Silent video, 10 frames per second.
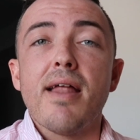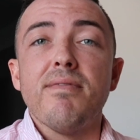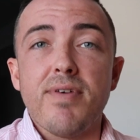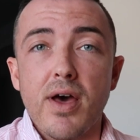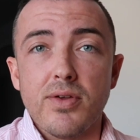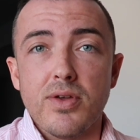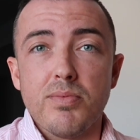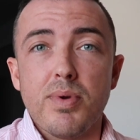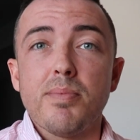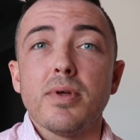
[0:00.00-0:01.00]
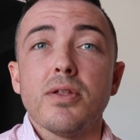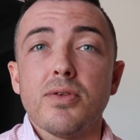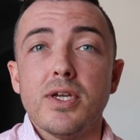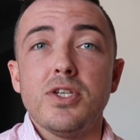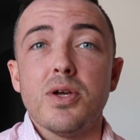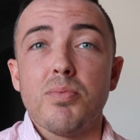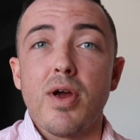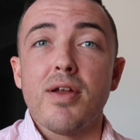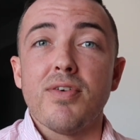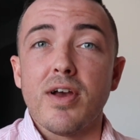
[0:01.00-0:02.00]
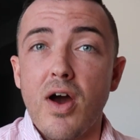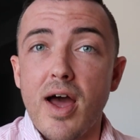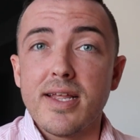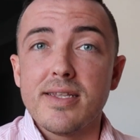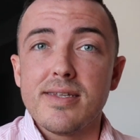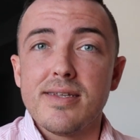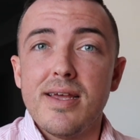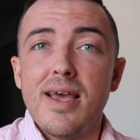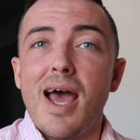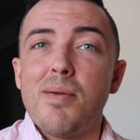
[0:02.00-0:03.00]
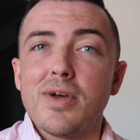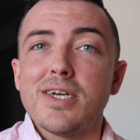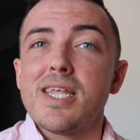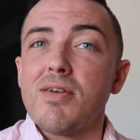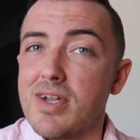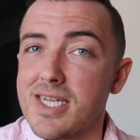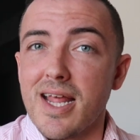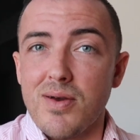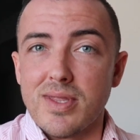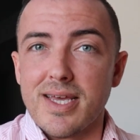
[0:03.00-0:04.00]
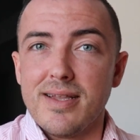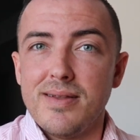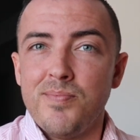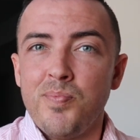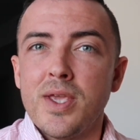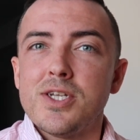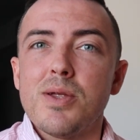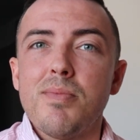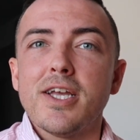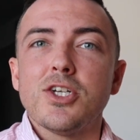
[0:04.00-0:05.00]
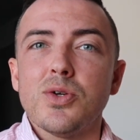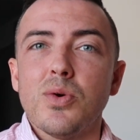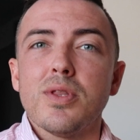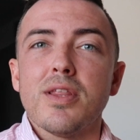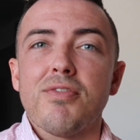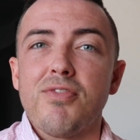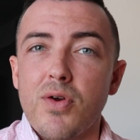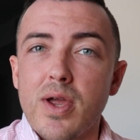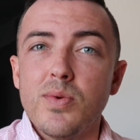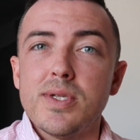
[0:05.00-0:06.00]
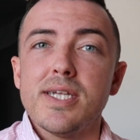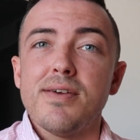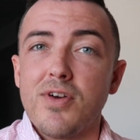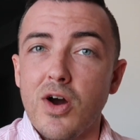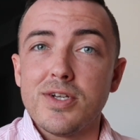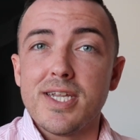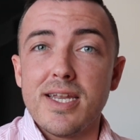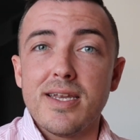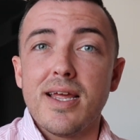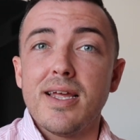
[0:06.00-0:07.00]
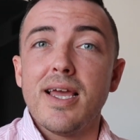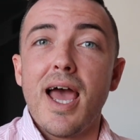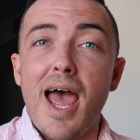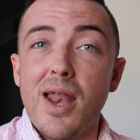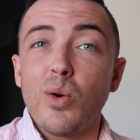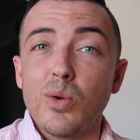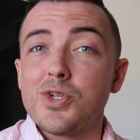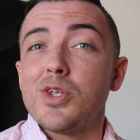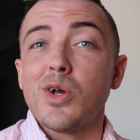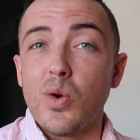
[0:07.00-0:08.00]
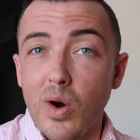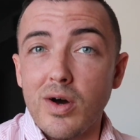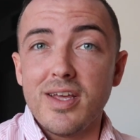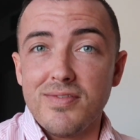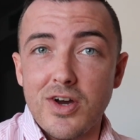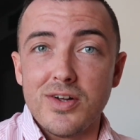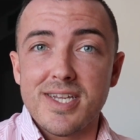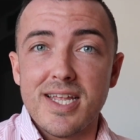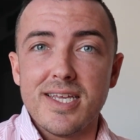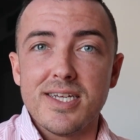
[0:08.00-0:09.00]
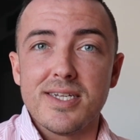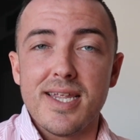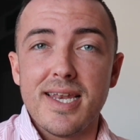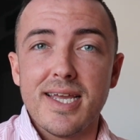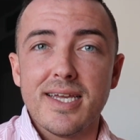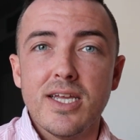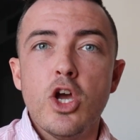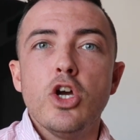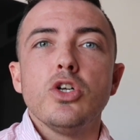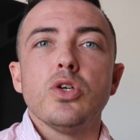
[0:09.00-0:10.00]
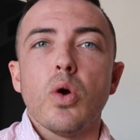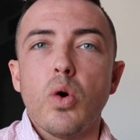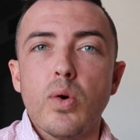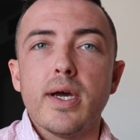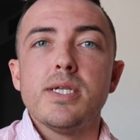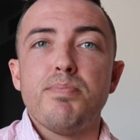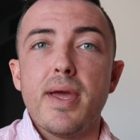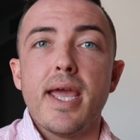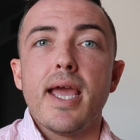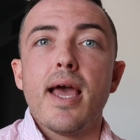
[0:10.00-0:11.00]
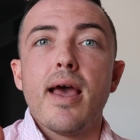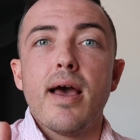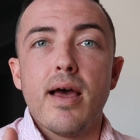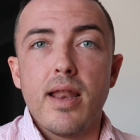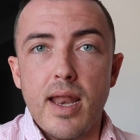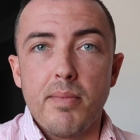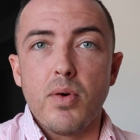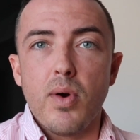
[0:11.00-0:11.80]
add value. People are looking to your brand for guidance and because they resonate with it. So make sure that the frequency of content and also the quality of content that you're sending should always be number